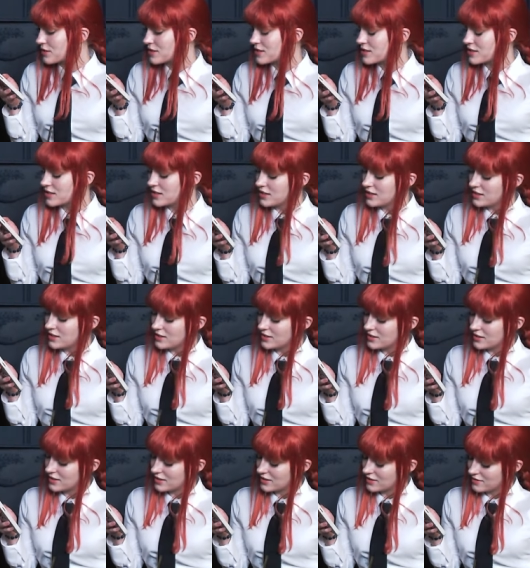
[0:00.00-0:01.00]

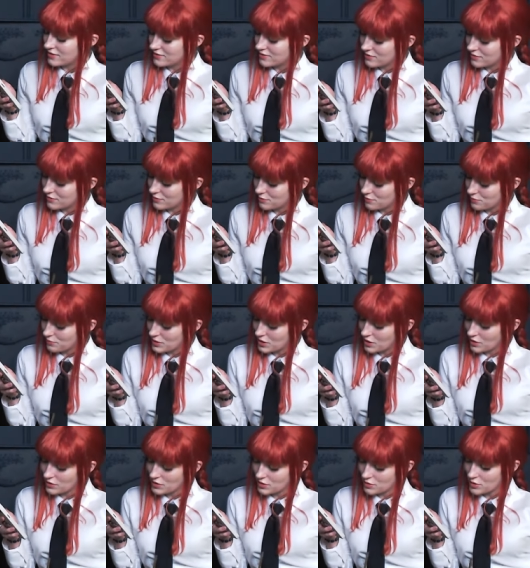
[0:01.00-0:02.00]
see. We
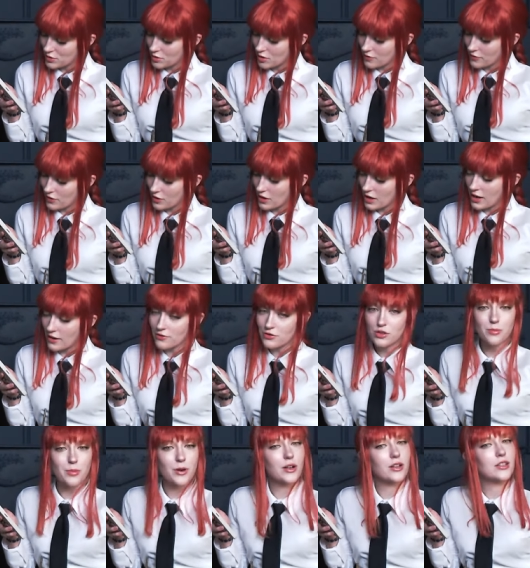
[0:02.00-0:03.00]
also do have our after
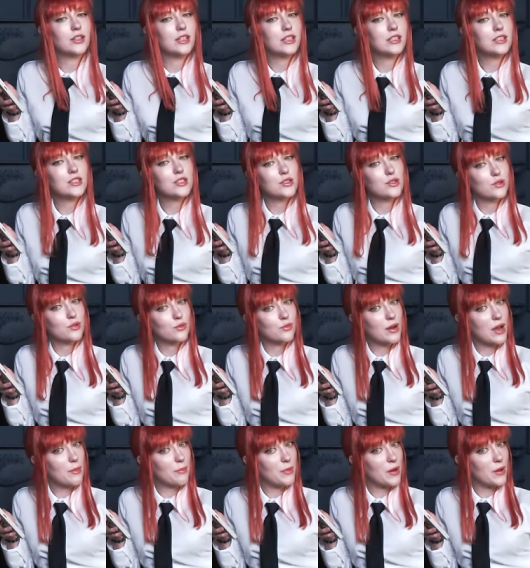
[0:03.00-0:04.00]
party to
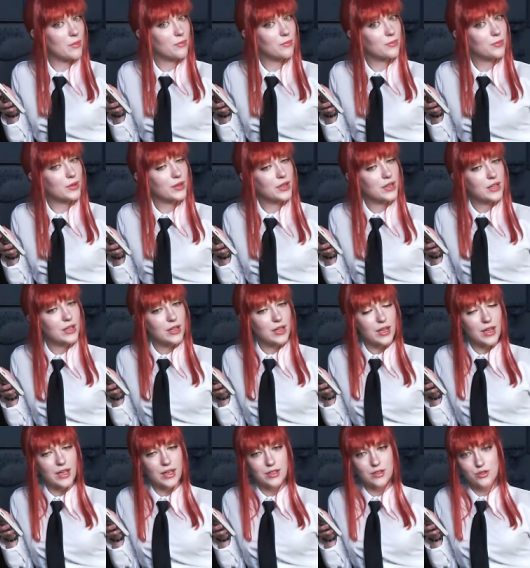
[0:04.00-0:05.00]
wrap up
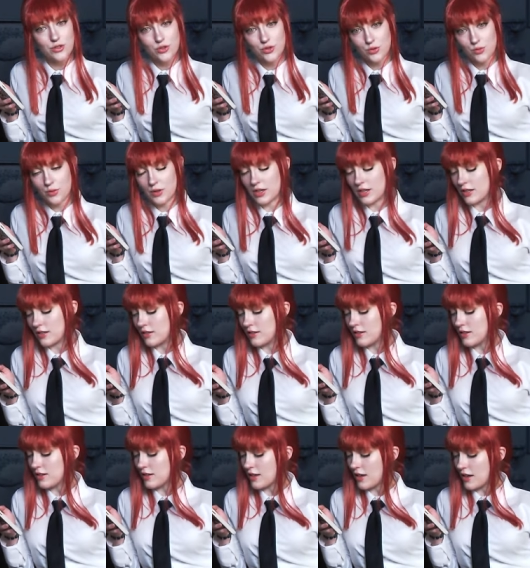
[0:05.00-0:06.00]
and join,
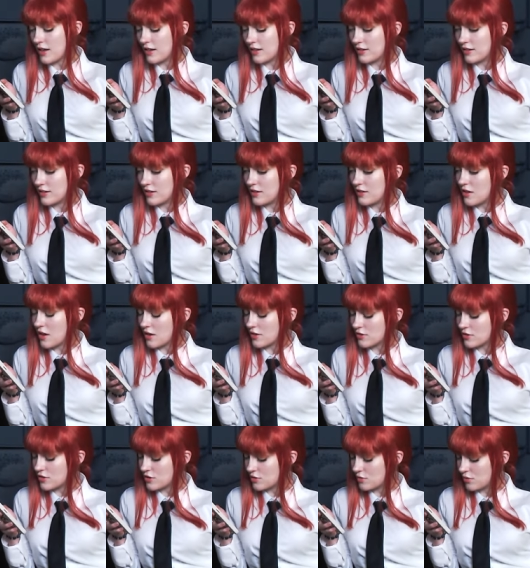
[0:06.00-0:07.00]
and
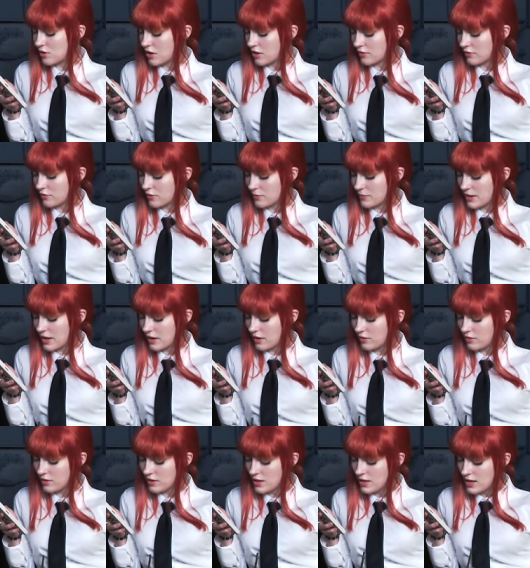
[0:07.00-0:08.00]
not too long from now.
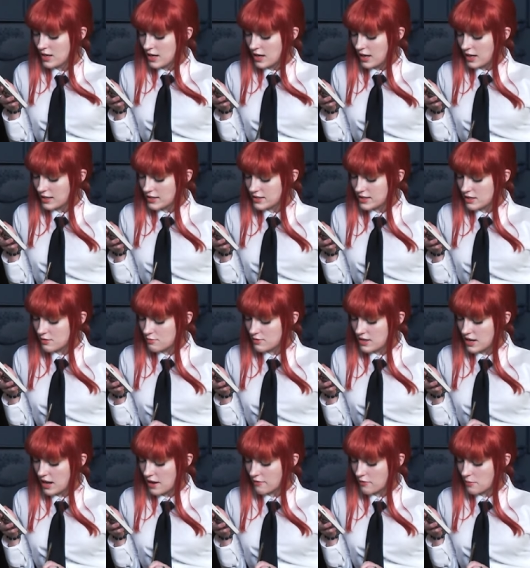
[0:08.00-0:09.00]
I'd say we'd
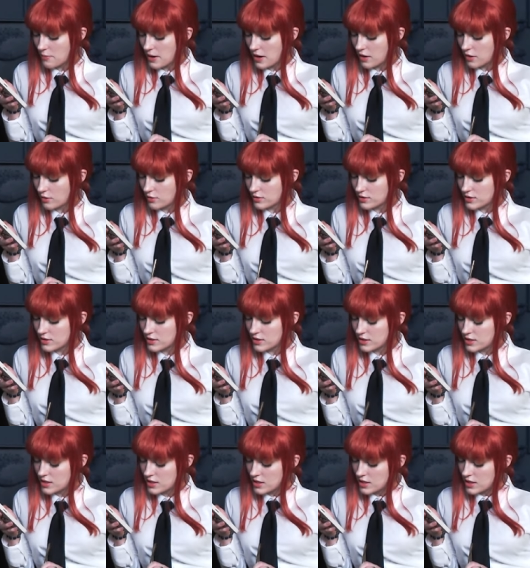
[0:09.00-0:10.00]
have about
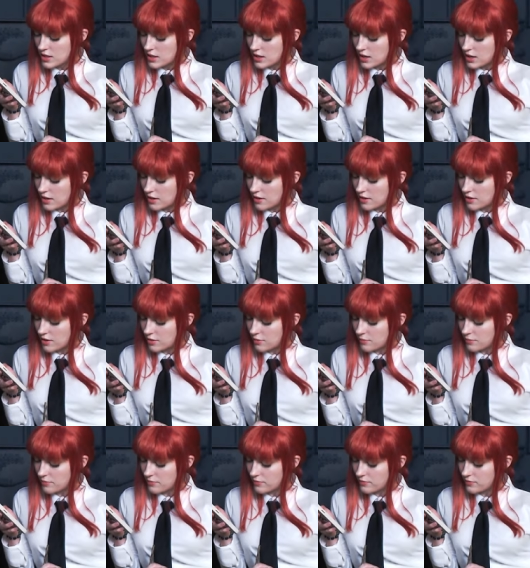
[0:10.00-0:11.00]

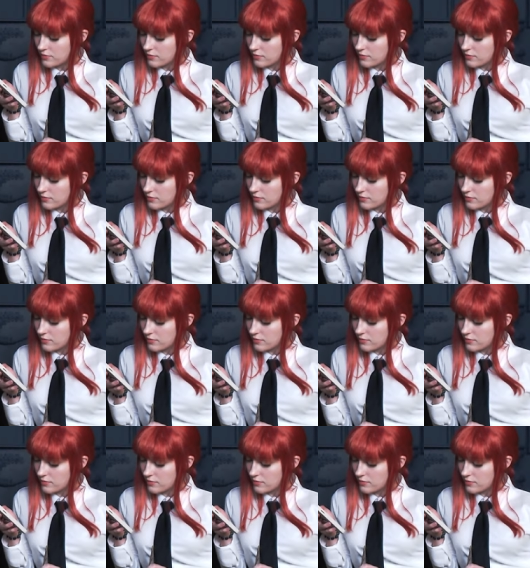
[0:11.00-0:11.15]
10